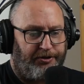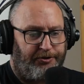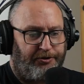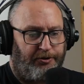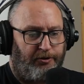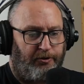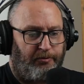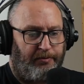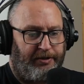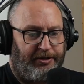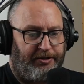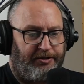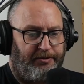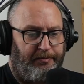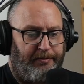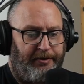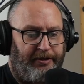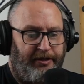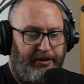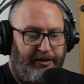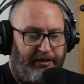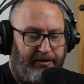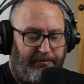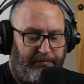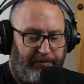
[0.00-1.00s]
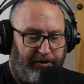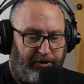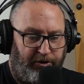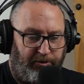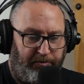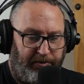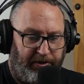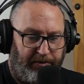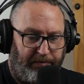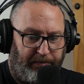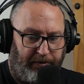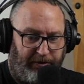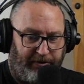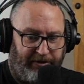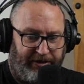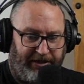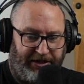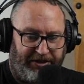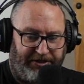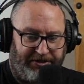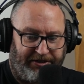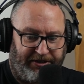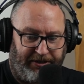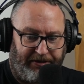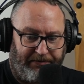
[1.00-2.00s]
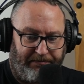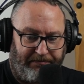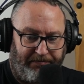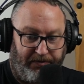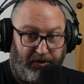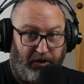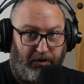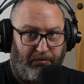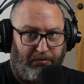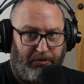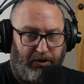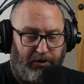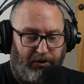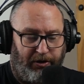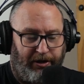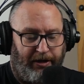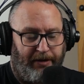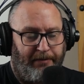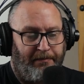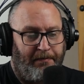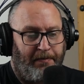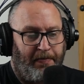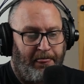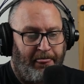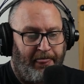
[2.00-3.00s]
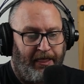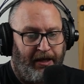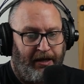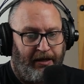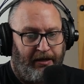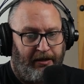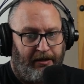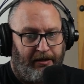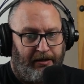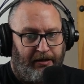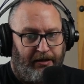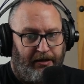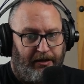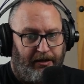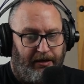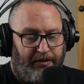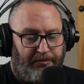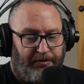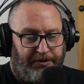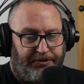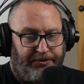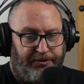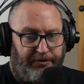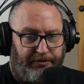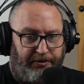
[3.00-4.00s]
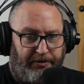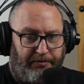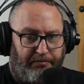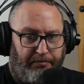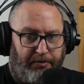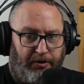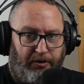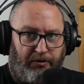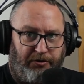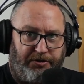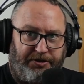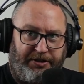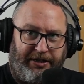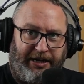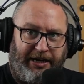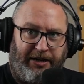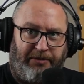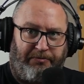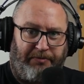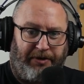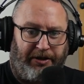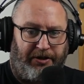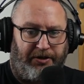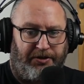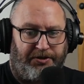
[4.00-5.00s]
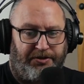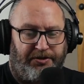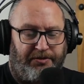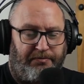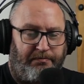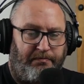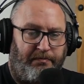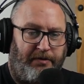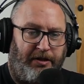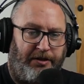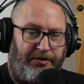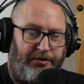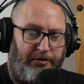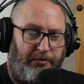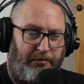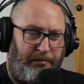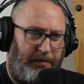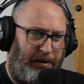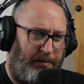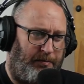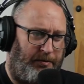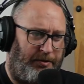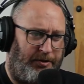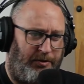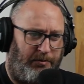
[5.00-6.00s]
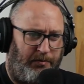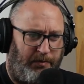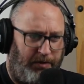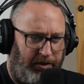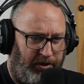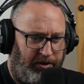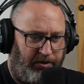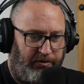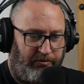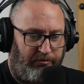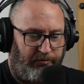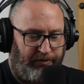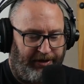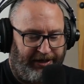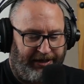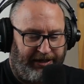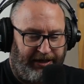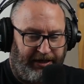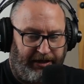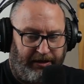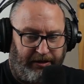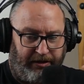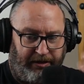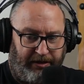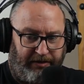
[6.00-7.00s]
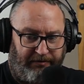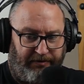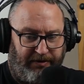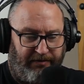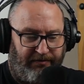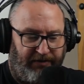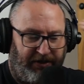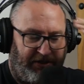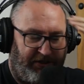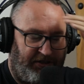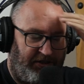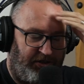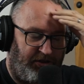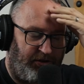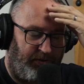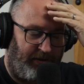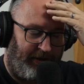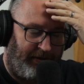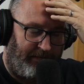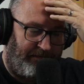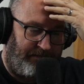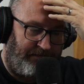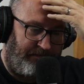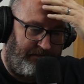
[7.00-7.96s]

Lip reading: had talked me into becoming a podcaster, not a blogger, I took the blogs down because I thought people don't want to read it if they've listened to it.